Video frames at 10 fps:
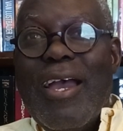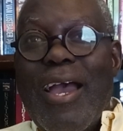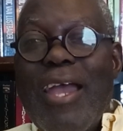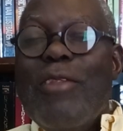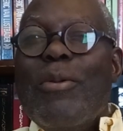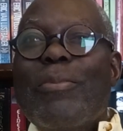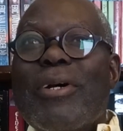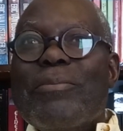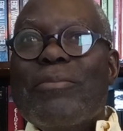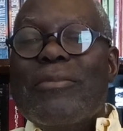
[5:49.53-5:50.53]
I
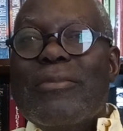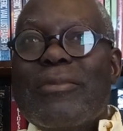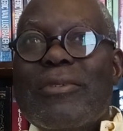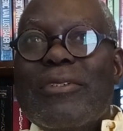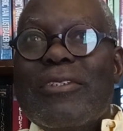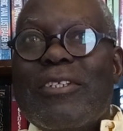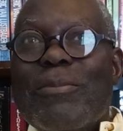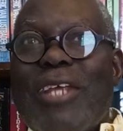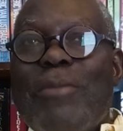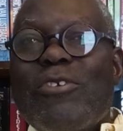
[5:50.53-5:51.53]
remember
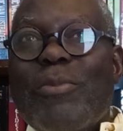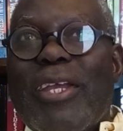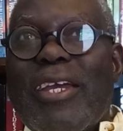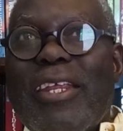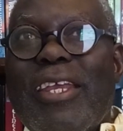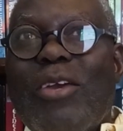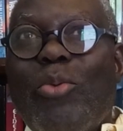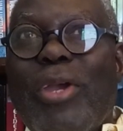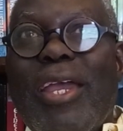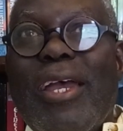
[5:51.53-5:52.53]
sometimes in my career
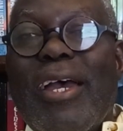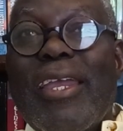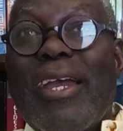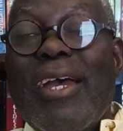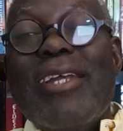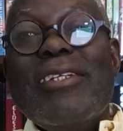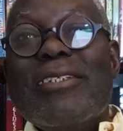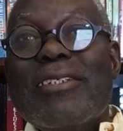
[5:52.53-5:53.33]
where I had